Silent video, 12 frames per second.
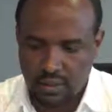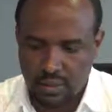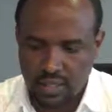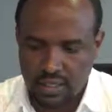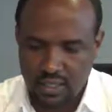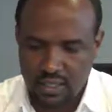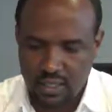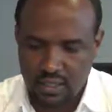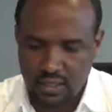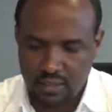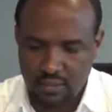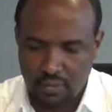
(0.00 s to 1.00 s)

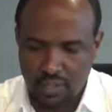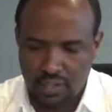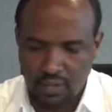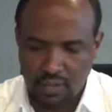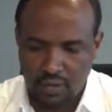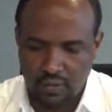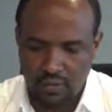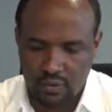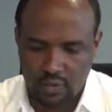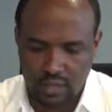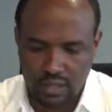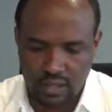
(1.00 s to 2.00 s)
material of
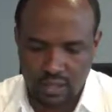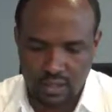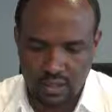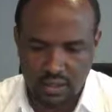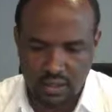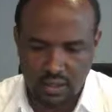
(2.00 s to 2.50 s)
construction,